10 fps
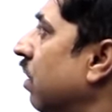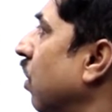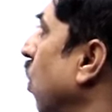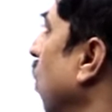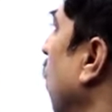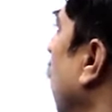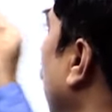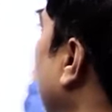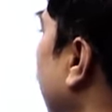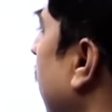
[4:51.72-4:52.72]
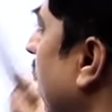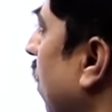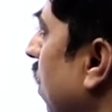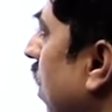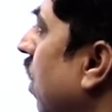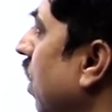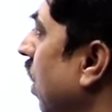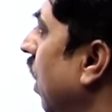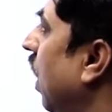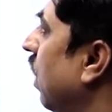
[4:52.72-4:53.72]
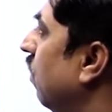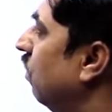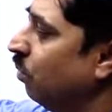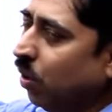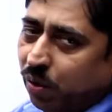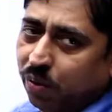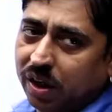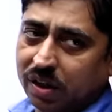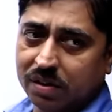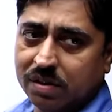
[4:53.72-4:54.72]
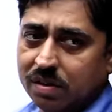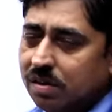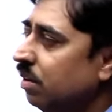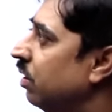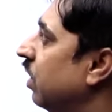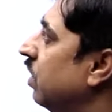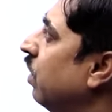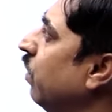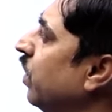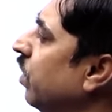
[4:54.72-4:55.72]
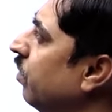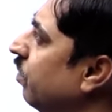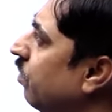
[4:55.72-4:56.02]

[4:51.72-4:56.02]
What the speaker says: rho cancels out, and what you get is this equation.